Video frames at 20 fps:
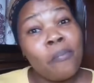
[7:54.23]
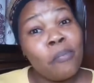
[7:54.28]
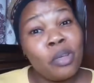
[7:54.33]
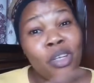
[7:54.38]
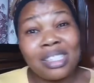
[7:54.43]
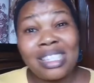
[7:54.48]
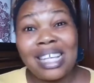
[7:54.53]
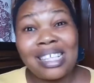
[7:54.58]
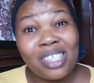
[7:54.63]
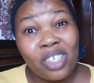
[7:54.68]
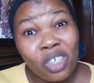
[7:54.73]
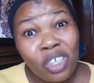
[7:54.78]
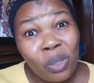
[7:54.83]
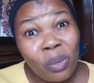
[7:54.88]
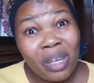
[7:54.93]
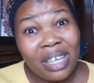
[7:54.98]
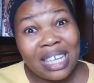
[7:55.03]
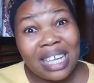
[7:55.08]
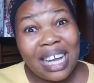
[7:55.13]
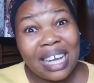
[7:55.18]
because that's the only
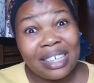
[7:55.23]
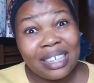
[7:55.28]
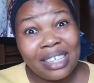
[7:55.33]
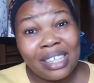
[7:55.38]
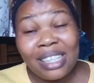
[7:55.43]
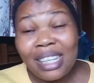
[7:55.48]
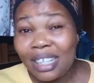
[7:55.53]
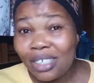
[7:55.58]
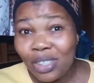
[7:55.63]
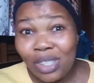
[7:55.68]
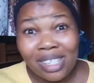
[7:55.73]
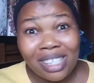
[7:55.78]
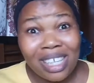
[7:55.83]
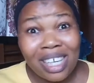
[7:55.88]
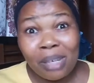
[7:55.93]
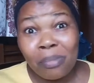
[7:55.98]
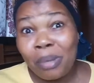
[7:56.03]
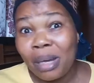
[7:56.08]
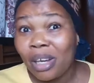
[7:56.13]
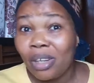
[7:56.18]
way he can heal and just
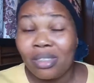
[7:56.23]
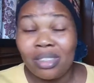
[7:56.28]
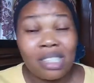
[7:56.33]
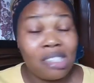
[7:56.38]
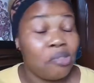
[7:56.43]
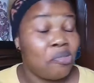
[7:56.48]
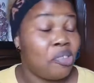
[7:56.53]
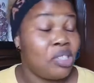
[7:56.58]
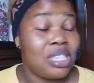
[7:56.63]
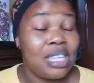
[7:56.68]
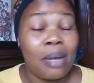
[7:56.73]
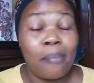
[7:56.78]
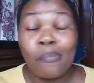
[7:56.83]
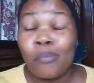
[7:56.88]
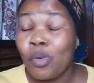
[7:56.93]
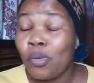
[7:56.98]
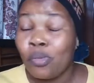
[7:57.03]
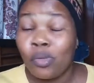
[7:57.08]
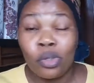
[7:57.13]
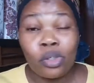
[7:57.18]
get back on his feet and
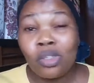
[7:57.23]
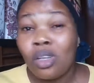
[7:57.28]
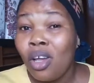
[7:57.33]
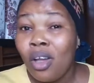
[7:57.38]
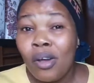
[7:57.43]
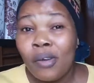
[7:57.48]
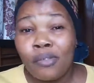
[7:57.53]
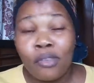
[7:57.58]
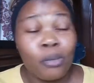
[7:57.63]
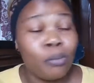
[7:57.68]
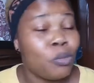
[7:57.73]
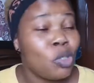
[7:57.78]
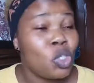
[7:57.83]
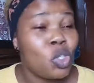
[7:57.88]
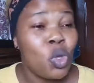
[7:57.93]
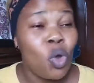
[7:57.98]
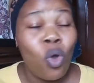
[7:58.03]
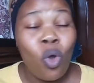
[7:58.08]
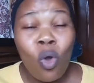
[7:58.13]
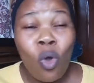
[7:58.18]
move on from this
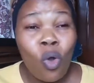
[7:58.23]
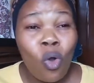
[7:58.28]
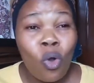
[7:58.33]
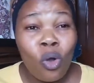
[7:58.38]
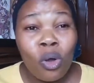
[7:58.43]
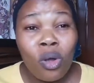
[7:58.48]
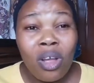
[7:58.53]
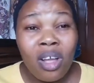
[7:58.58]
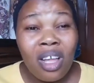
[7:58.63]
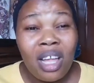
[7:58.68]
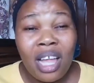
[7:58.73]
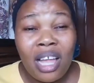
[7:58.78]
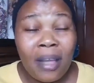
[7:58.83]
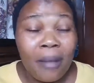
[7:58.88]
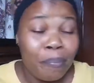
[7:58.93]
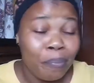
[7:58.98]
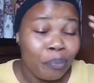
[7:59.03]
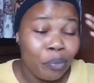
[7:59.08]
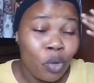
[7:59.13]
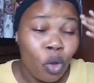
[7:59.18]
whole
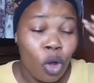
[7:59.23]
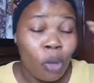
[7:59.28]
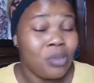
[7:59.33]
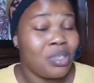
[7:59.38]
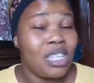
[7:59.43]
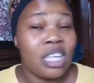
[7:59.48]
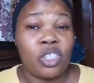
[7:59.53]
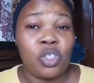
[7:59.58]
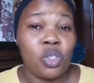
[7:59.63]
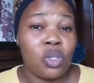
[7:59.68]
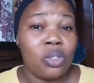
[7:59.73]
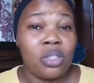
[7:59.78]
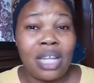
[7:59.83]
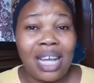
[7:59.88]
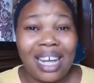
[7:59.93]
um obsession